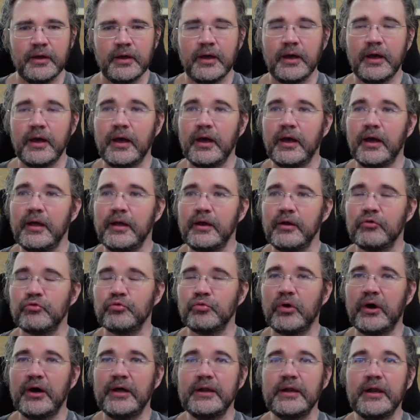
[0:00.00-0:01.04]
Uh, here's
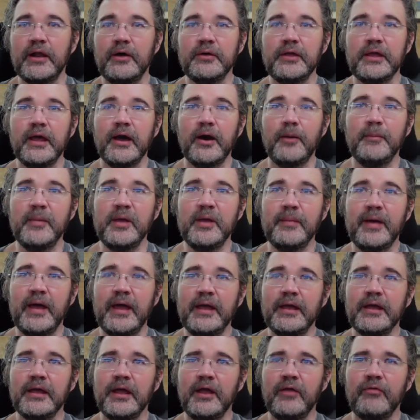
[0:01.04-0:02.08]
one Loki helped me
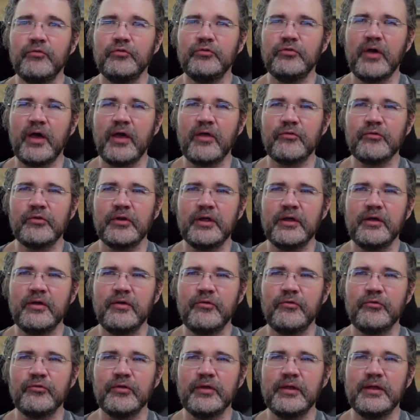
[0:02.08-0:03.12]
make. It's
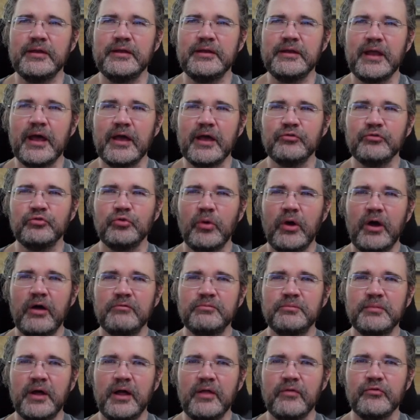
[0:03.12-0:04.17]
Tesla's next
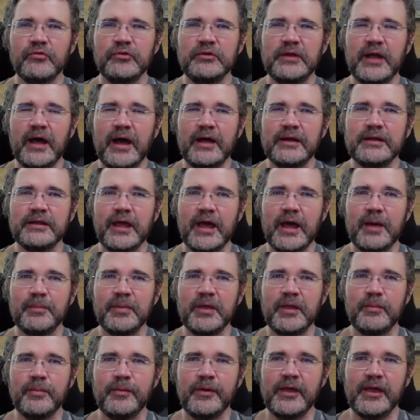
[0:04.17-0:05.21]
12 months non-GAAP
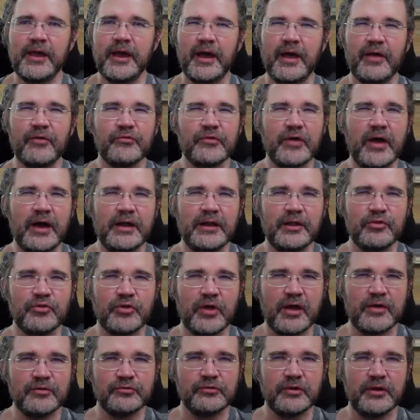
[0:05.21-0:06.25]
EPS
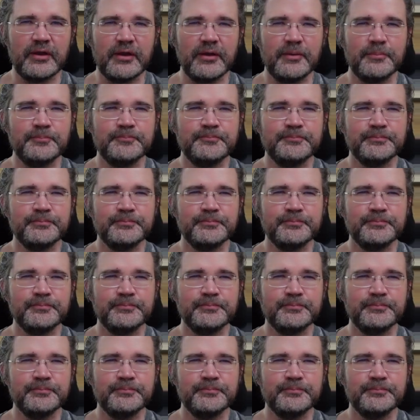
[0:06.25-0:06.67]
unadjusted.